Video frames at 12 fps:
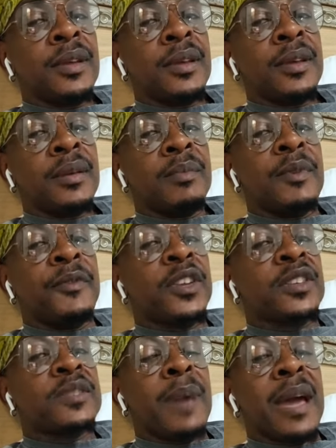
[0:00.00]
If I just
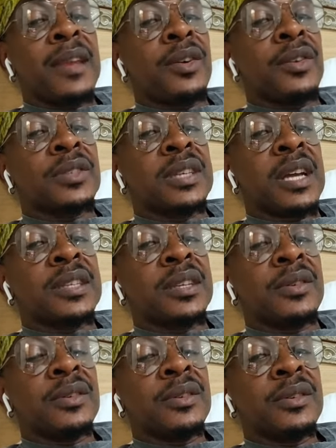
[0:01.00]
buy the house cash, you know,
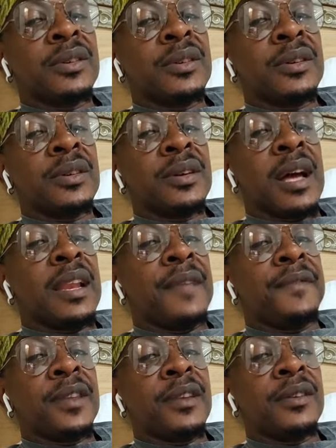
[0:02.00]
and left it,
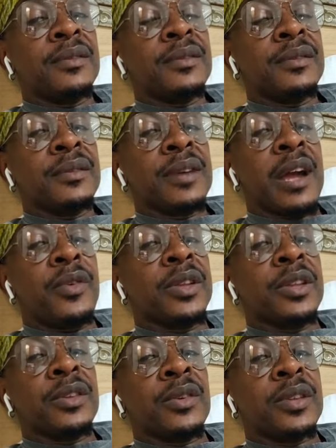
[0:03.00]
you know, rent it
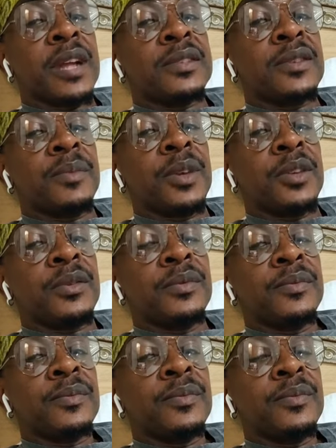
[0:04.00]
out or something,
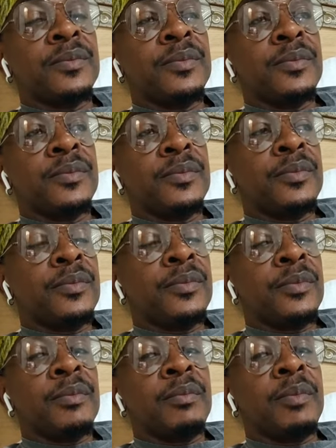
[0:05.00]

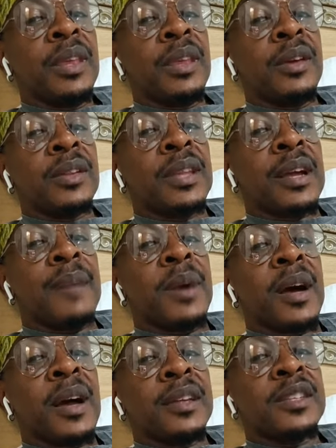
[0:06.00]
Me go take a
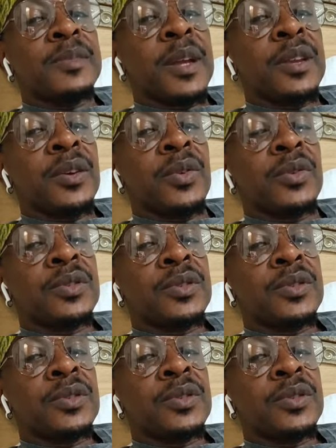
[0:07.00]
mortgage on the house.